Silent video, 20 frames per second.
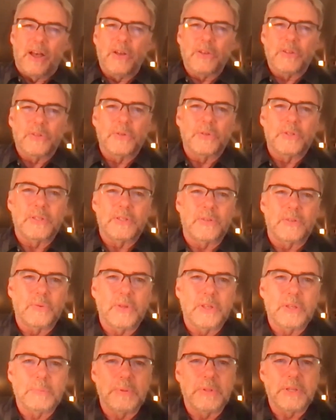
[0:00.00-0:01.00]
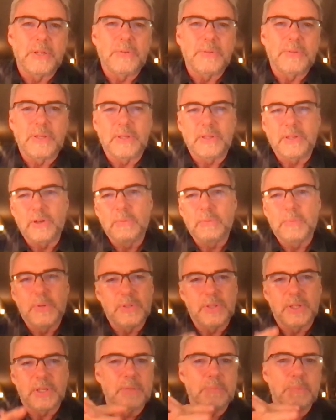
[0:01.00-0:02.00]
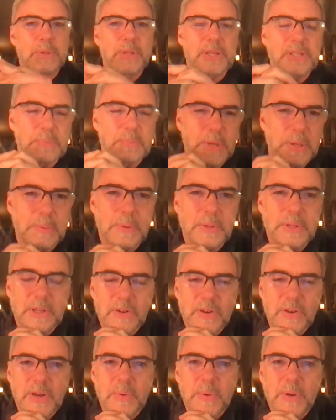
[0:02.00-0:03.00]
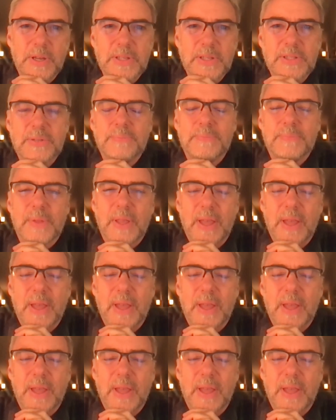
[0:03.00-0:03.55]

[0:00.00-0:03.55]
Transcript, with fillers: also just really believe that your music can bless people in great ways.